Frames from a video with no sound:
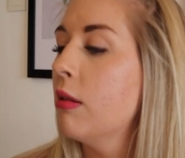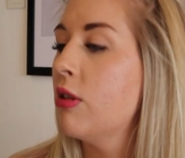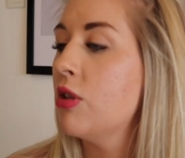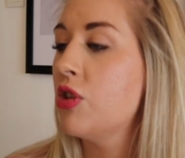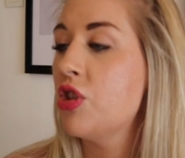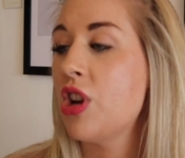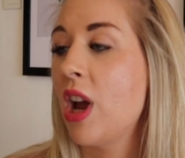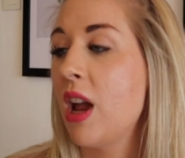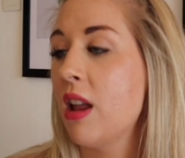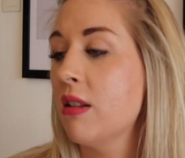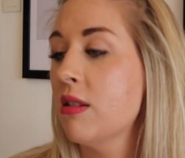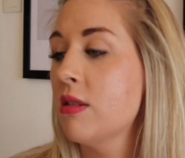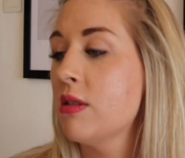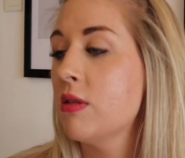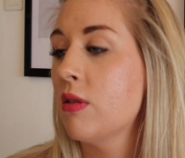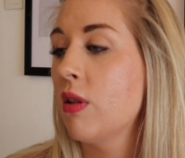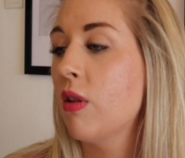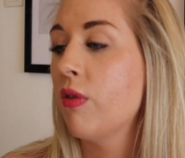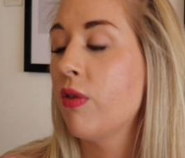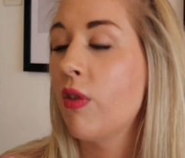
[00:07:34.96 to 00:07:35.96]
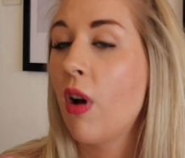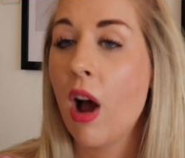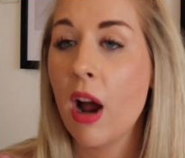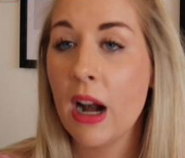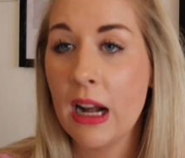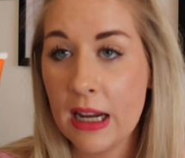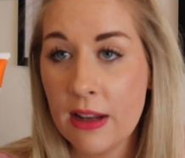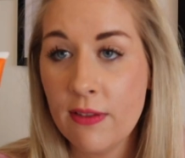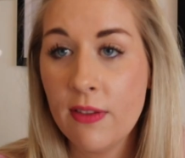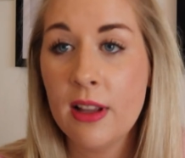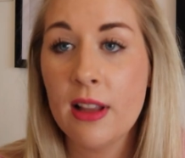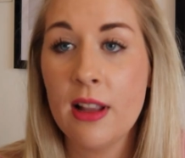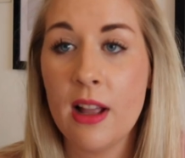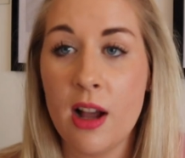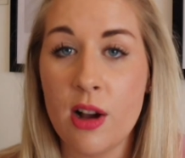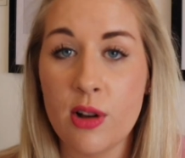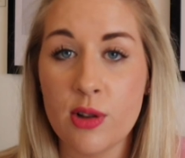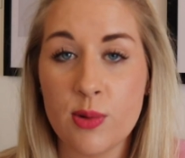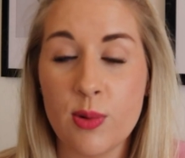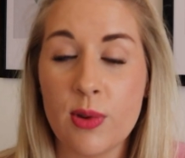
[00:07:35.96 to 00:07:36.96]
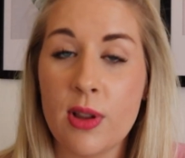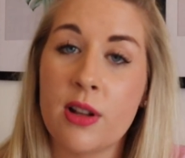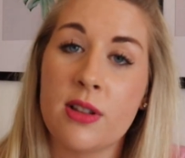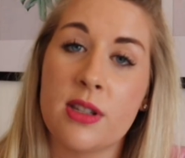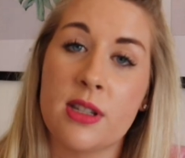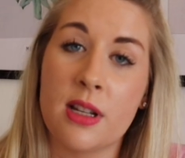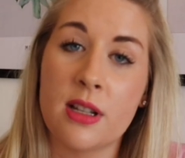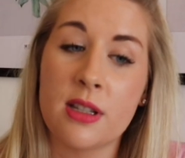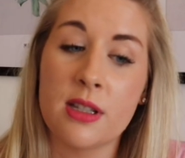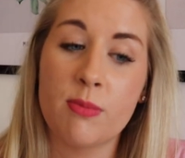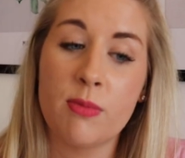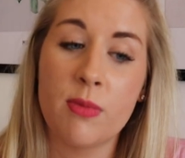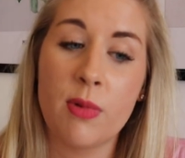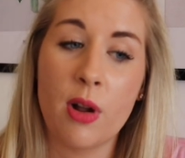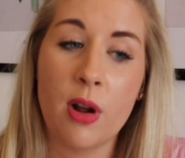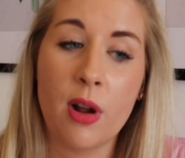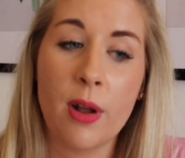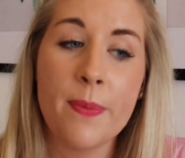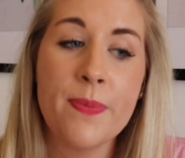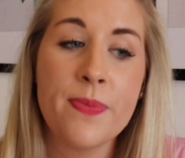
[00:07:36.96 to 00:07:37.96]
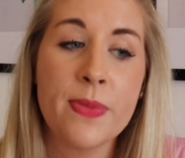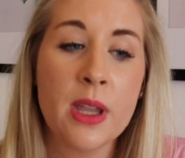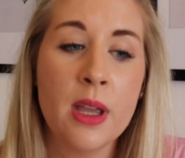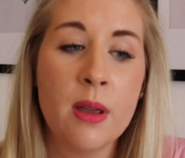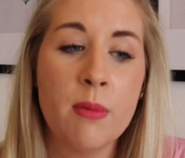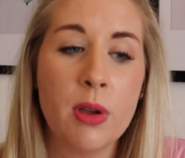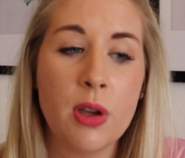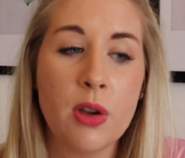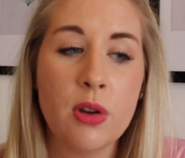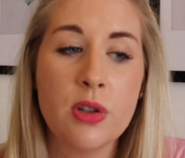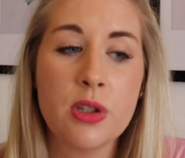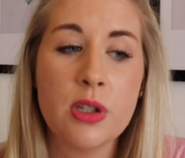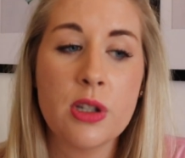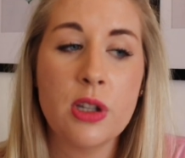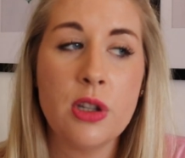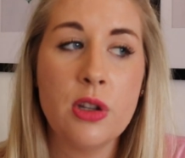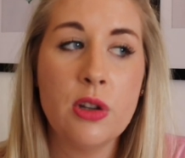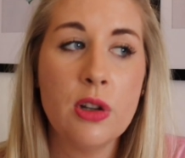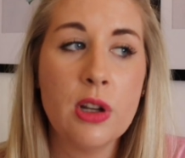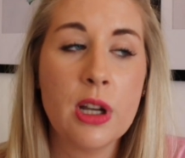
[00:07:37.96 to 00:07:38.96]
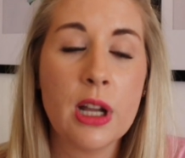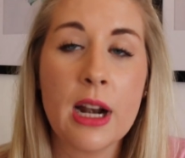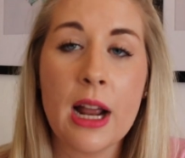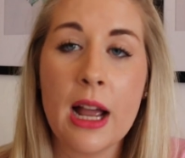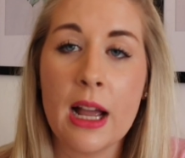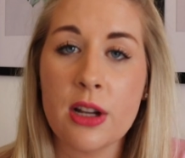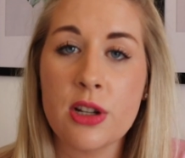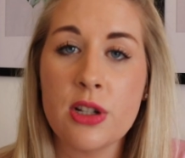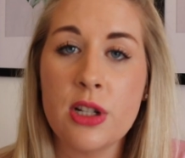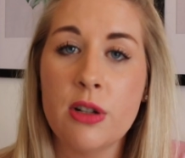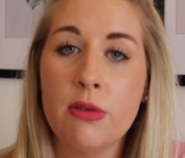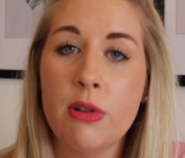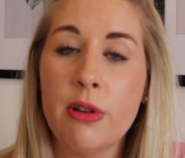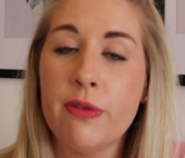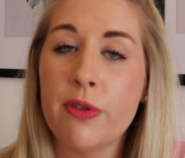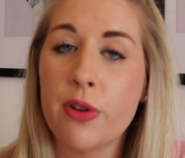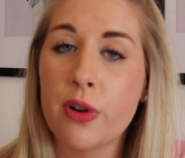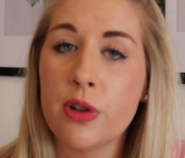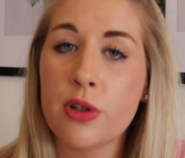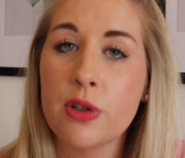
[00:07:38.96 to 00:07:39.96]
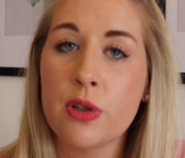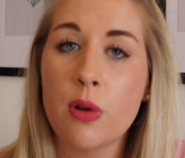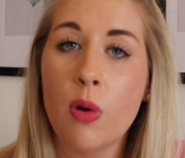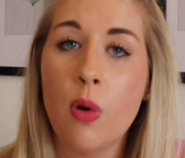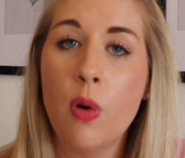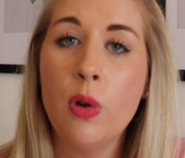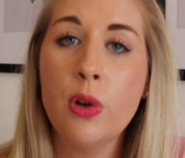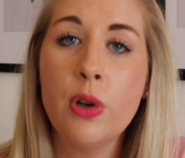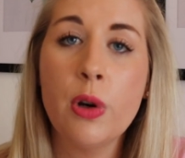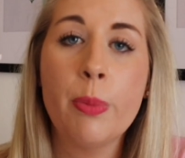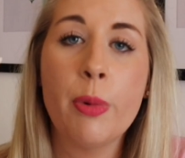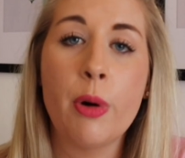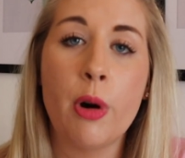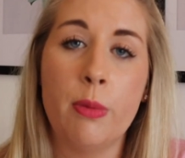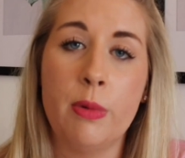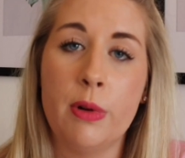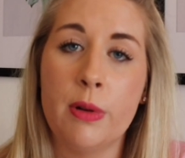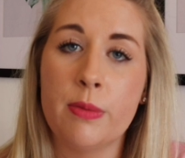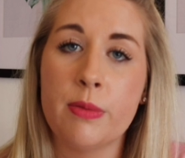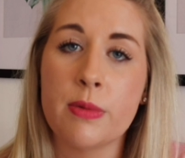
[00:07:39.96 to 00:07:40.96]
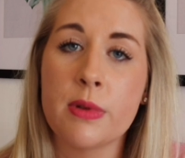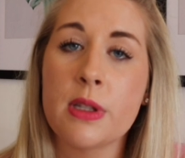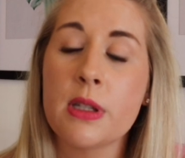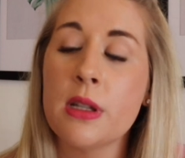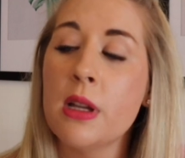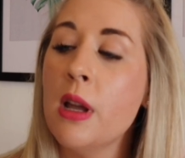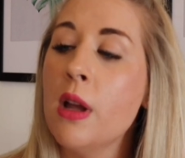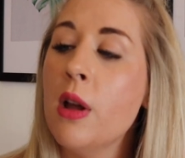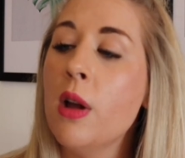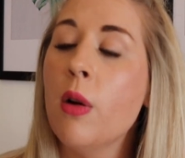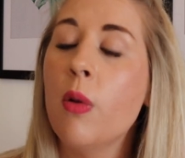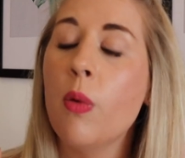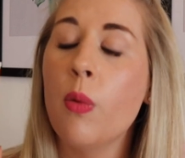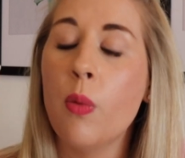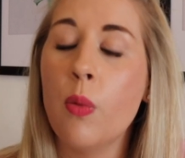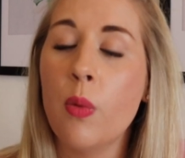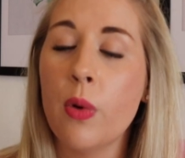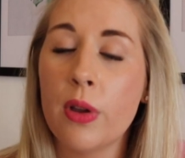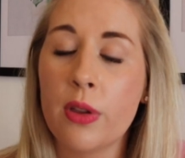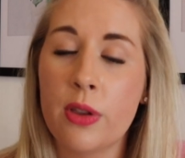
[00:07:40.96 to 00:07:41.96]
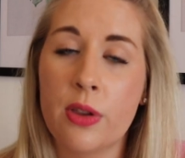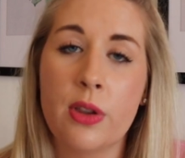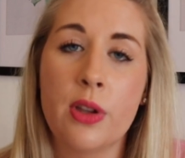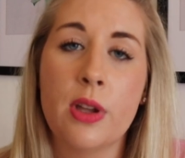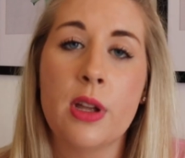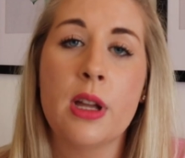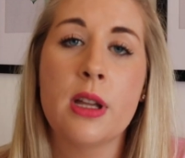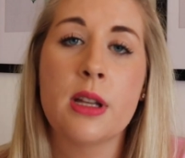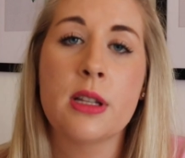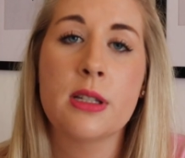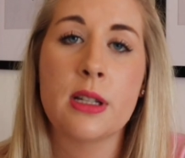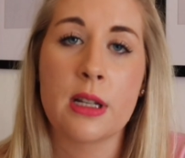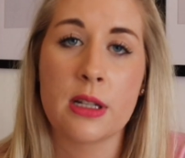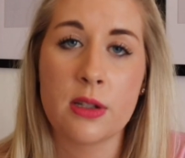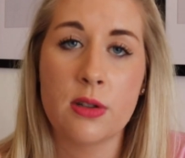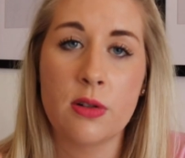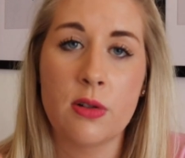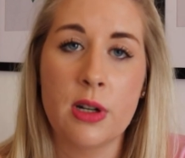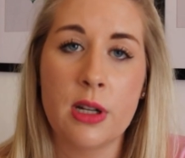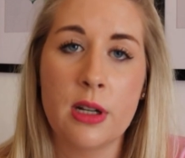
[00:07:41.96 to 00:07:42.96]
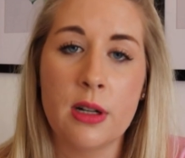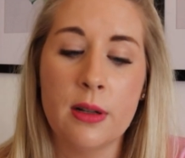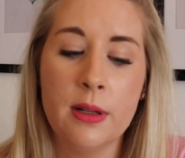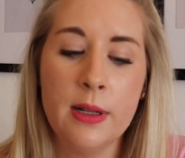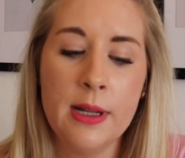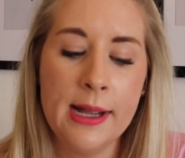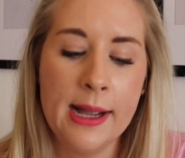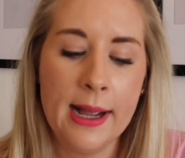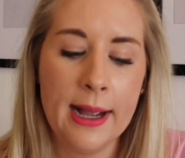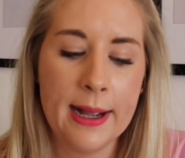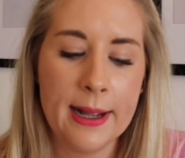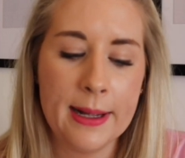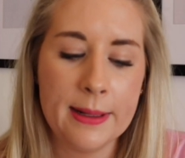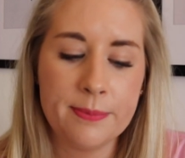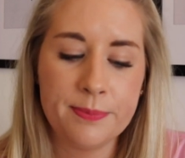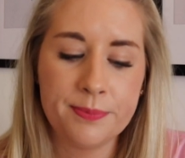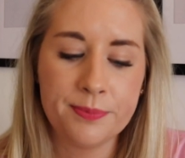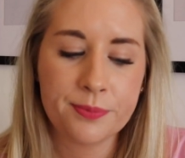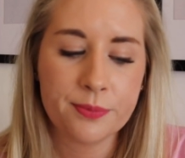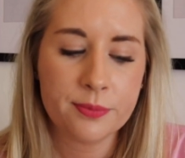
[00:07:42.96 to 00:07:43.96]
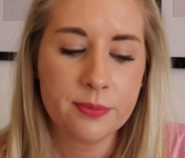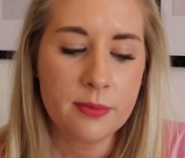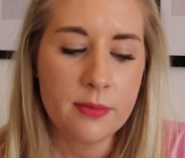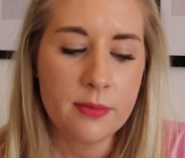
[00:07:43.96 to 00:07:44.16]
the chance of leaving the house without sunblock. Because you can actually reverse all your problems with sunscreen. The